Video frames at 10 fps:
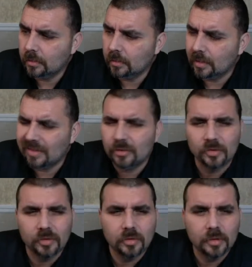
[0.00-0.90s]
I think
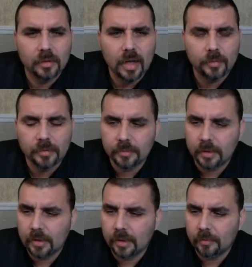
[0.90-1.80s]
those are the only calibers
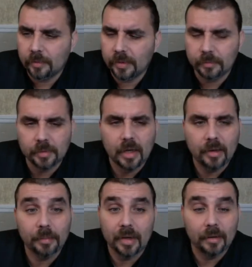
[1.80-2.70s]
really
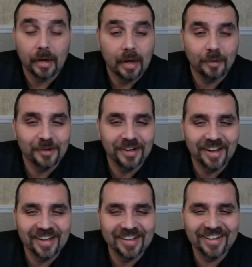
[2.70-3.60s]
that
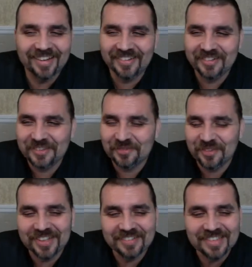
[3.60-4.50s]
I. What was
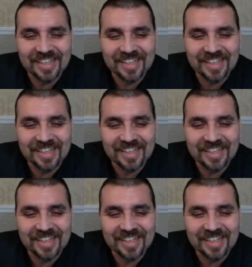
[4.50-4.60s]
funny was I